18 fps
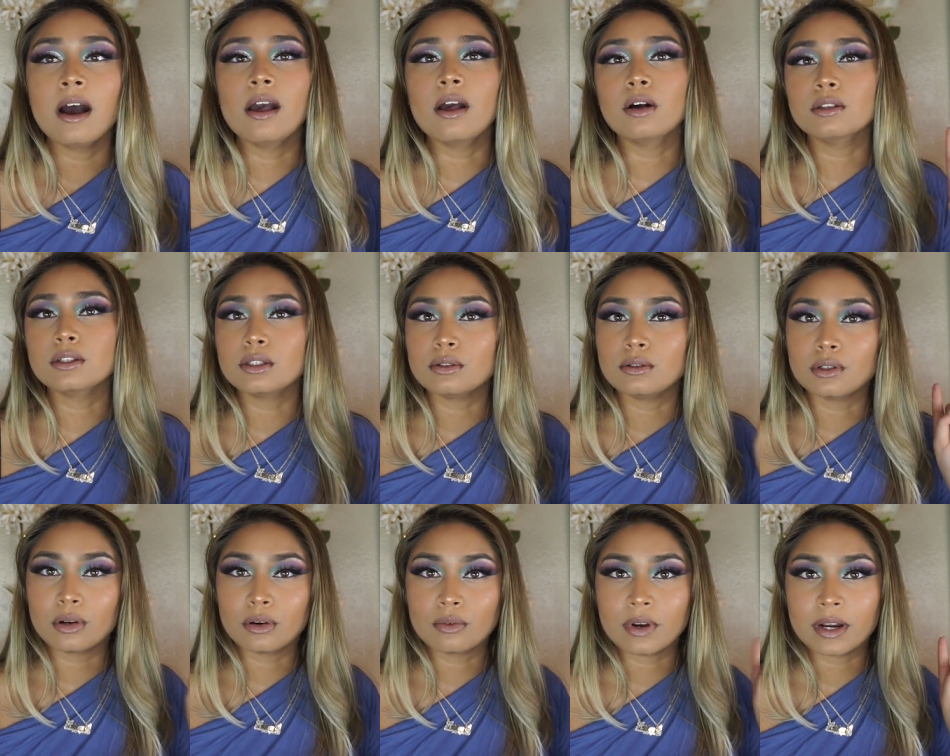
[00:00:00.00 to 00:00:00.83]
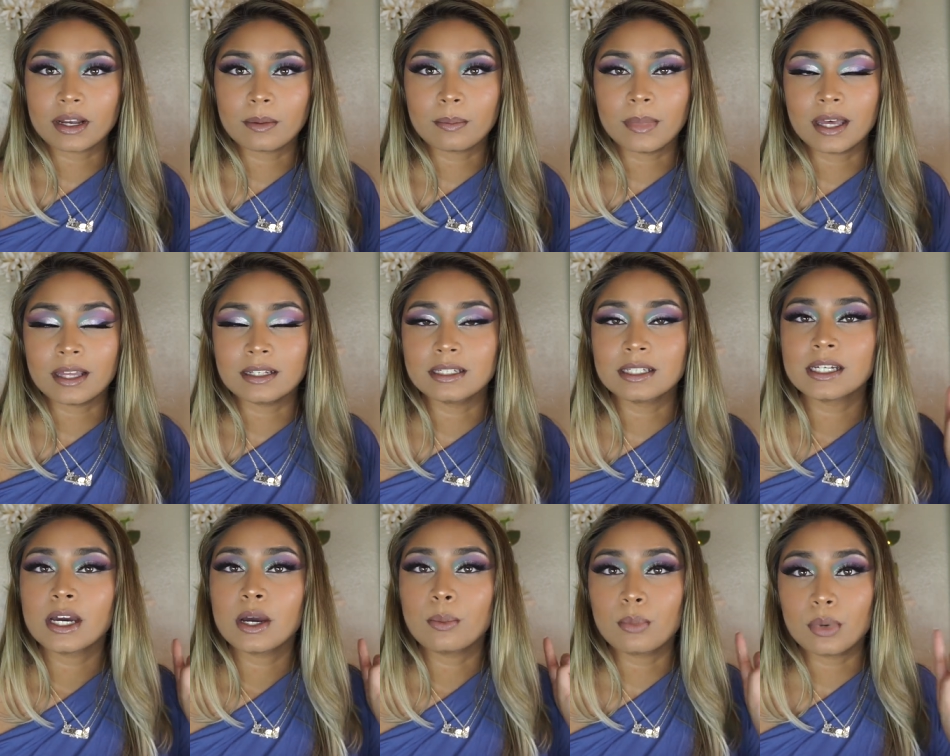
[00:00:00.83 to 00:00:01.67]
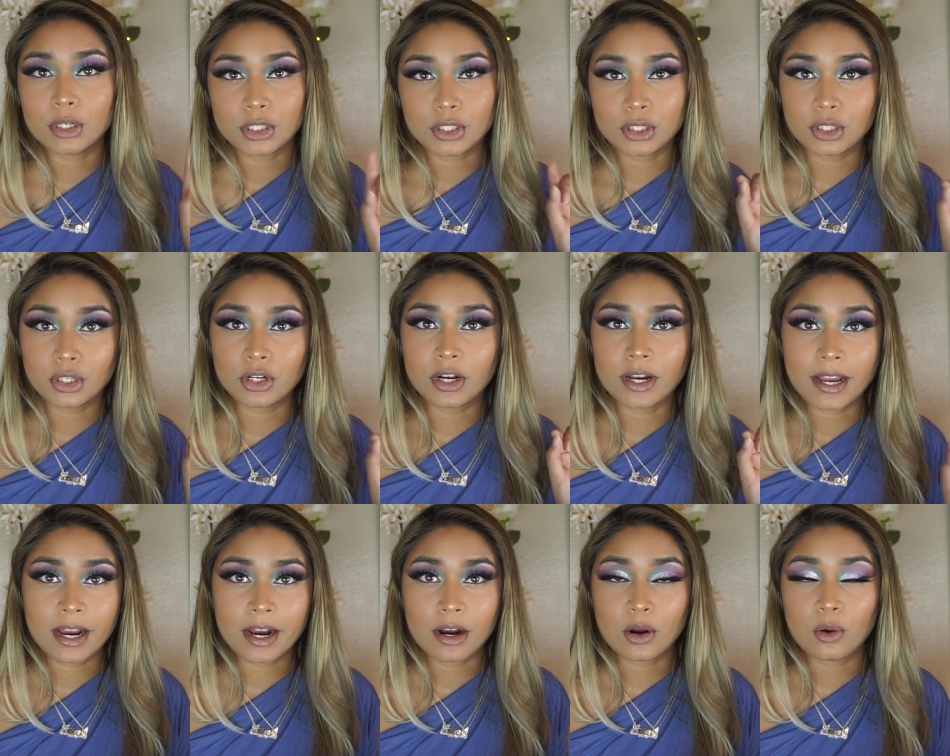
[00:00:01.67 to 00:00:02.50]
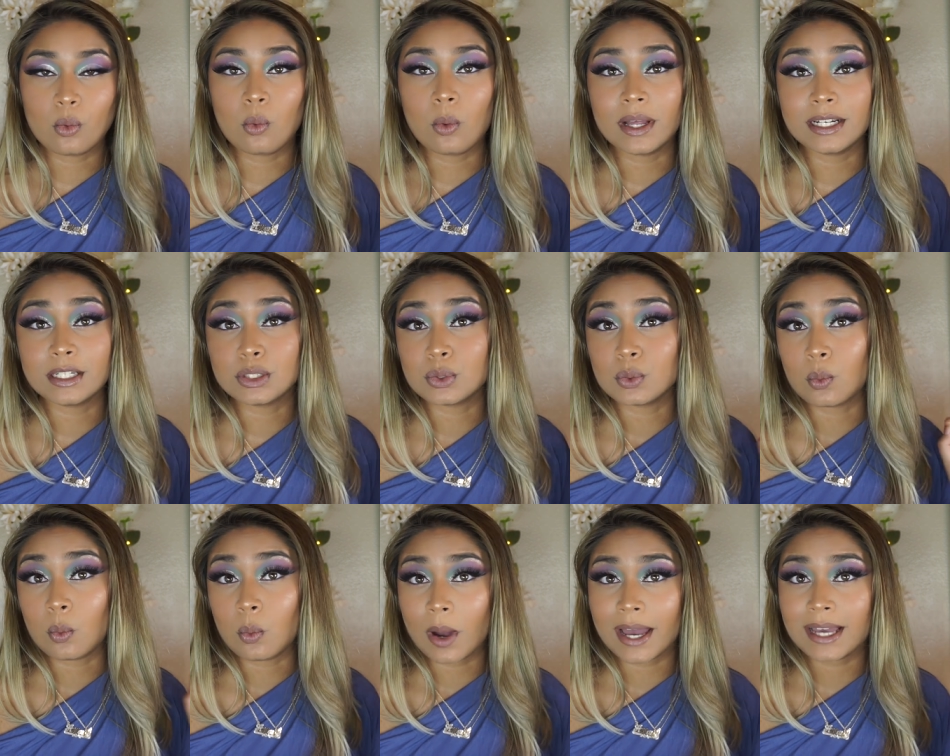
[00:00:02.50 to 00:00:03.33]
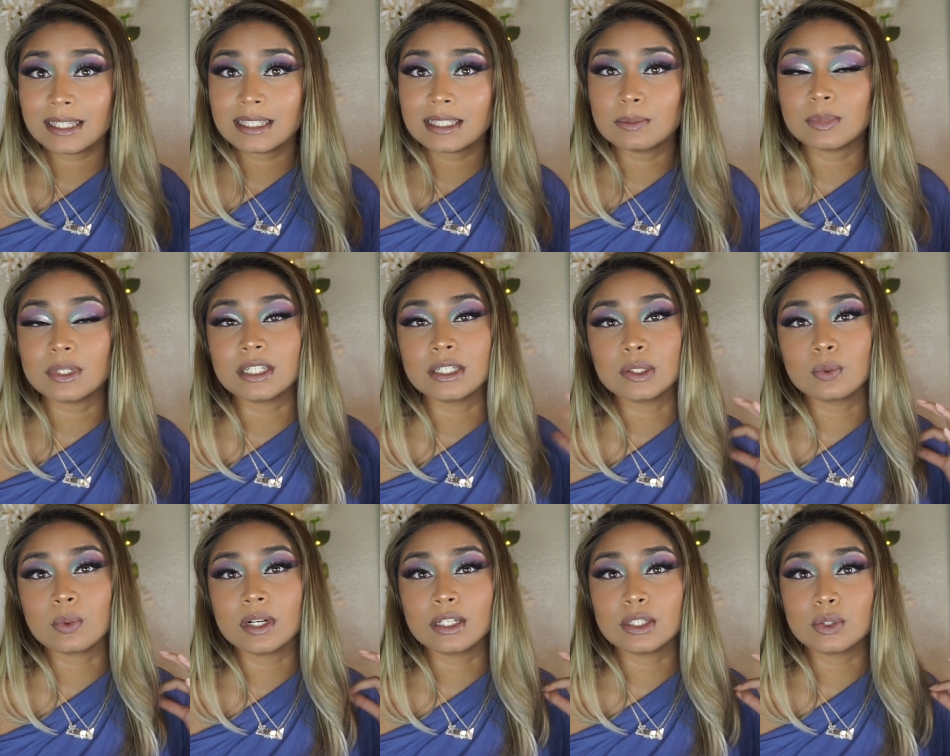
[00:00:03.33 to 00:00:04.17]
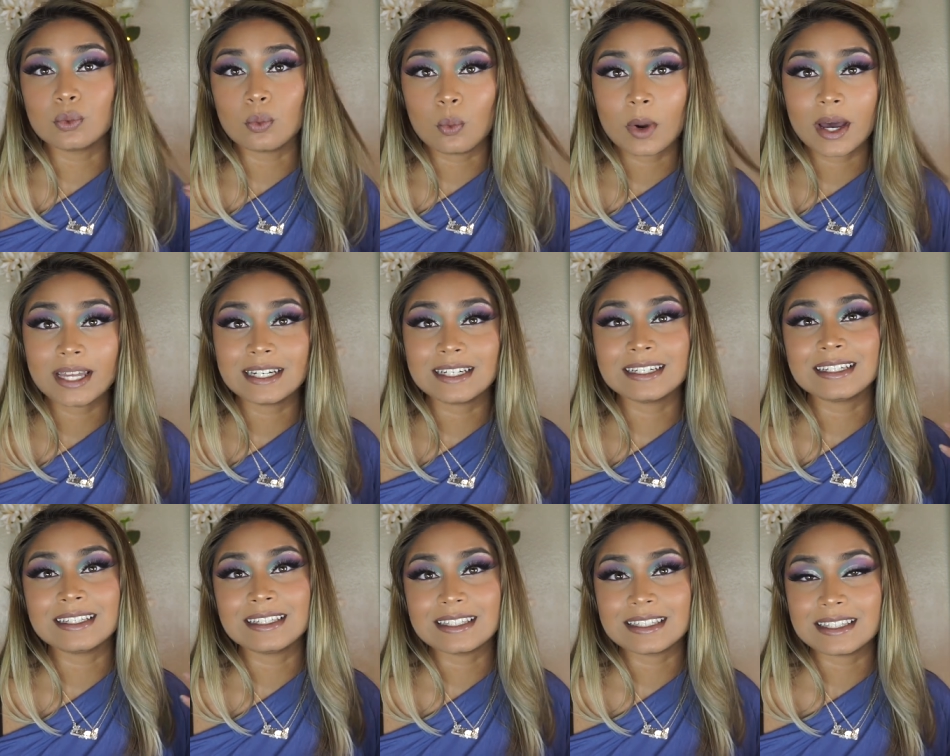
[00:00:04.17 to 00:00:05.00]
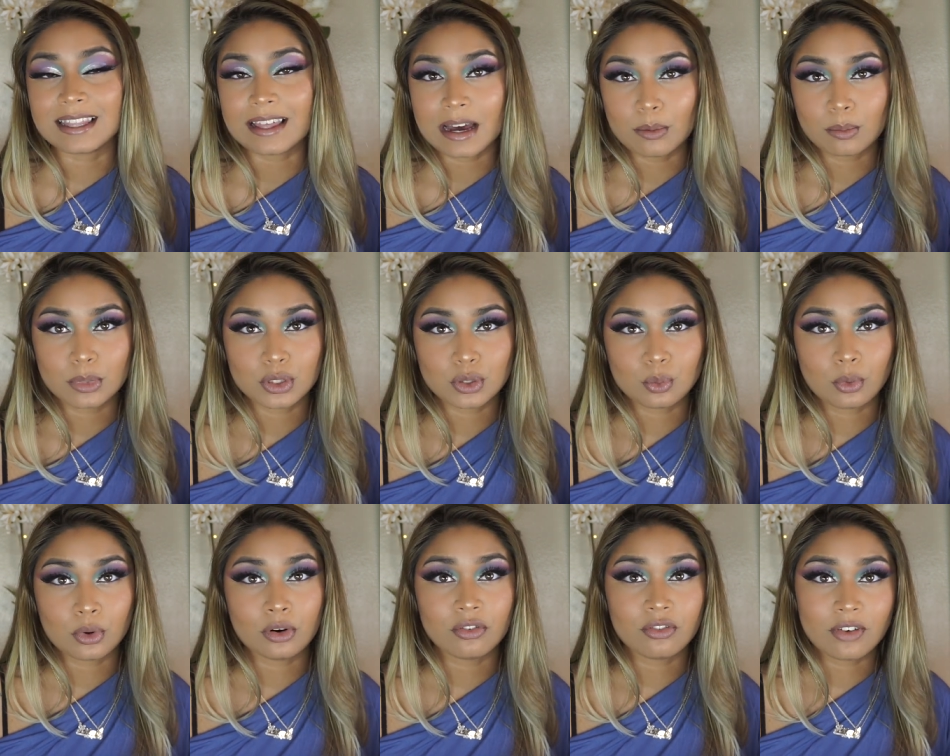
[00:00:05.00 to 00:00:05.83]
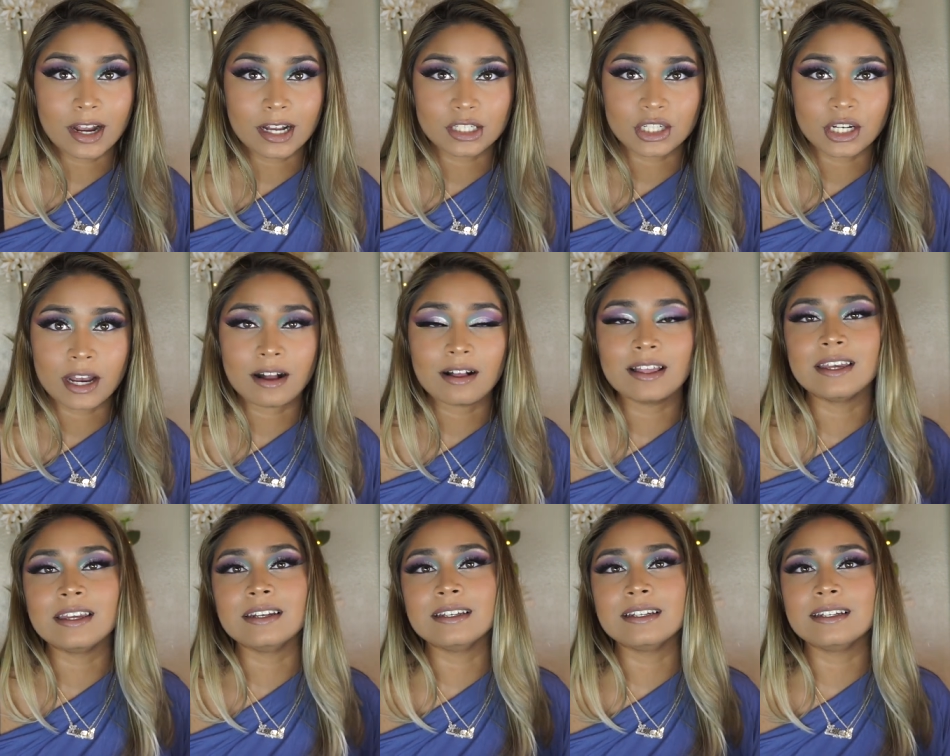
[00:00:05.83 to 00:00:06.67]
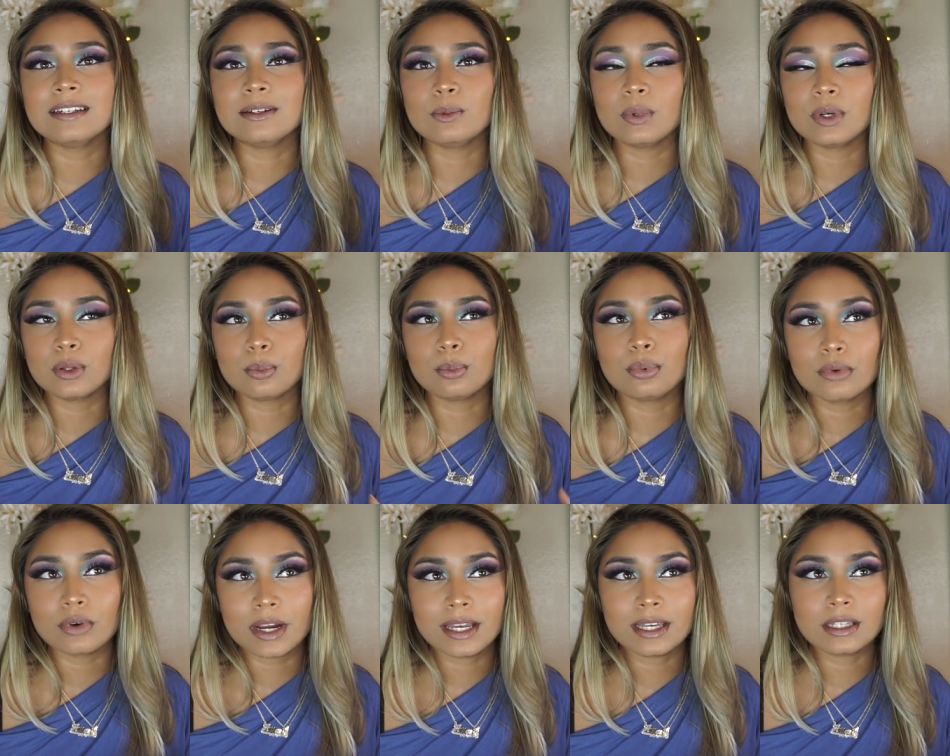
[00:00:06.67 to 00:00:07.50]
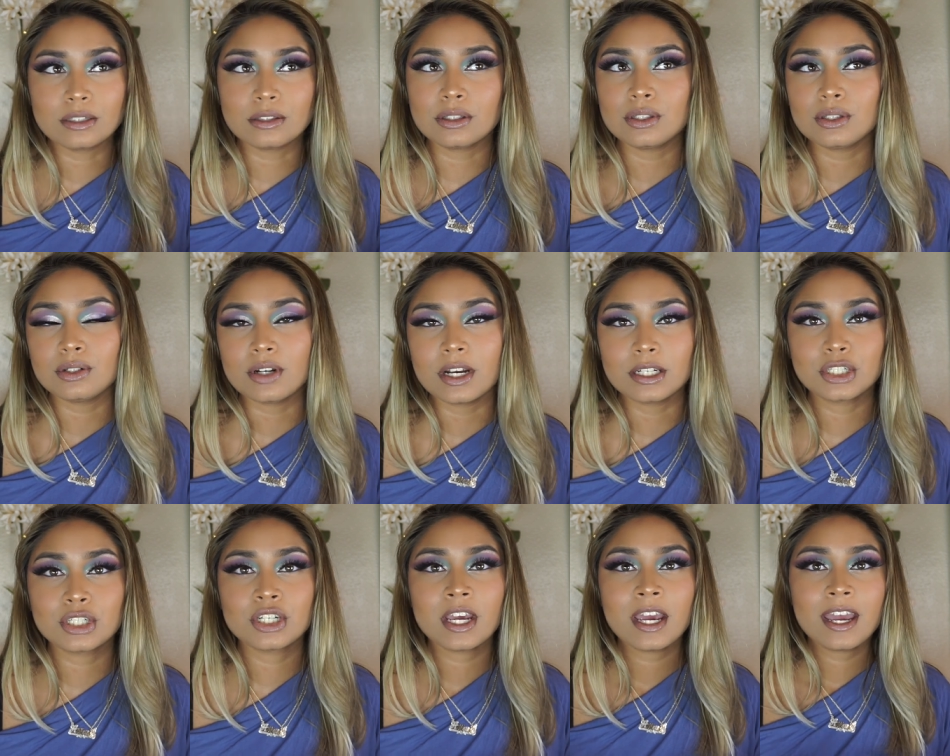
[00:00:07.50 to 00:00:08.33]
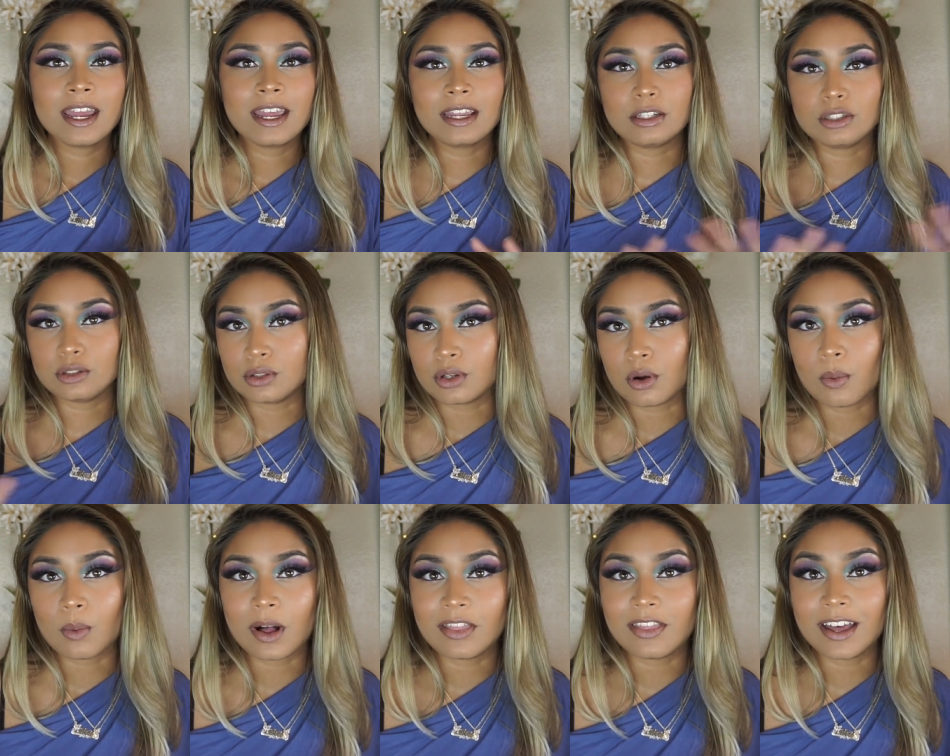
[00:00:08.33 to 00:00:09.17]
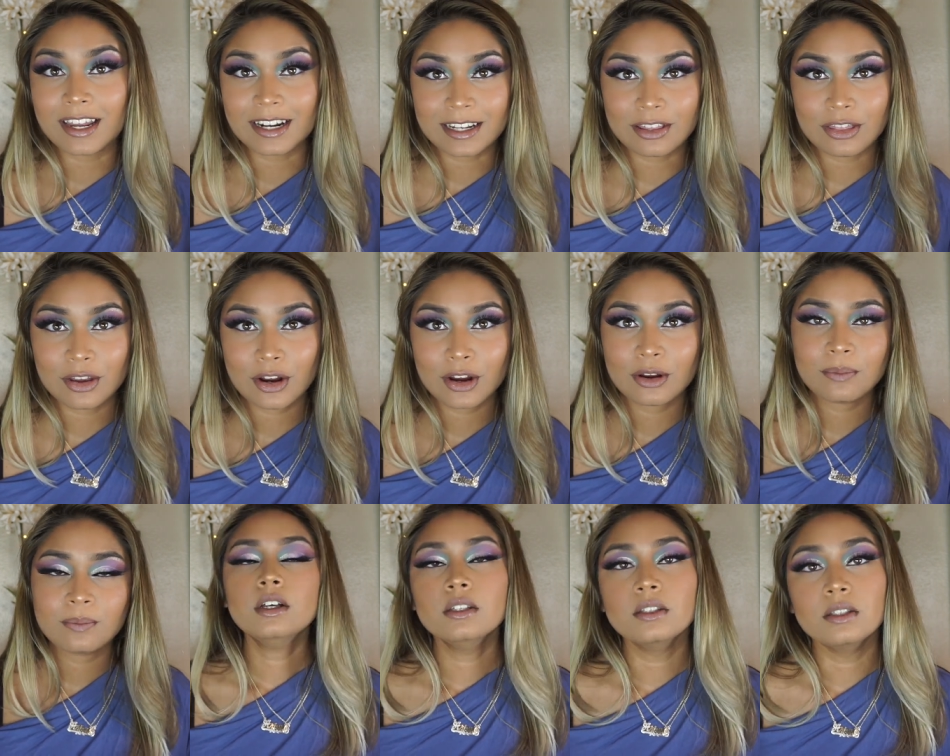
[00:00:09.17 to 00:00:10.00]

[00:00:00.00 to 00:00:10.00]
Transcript: I also don't recommend brushing your hair when it's wet because when it's wet it is that much more fragile and it, it will break and stretch and you don't want that either.